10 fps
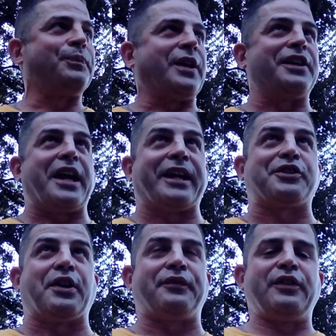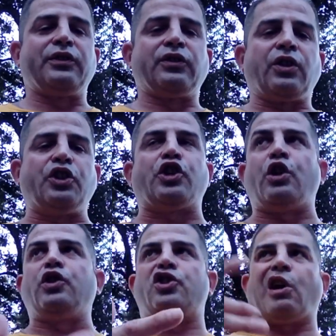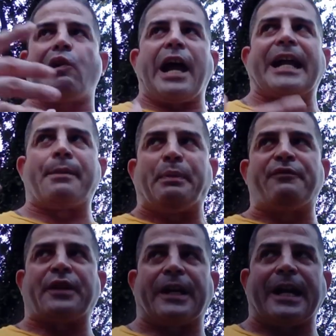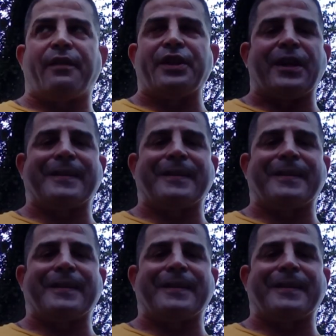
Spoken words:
And gang stuff, you say, oh, I got beef with that guy over there.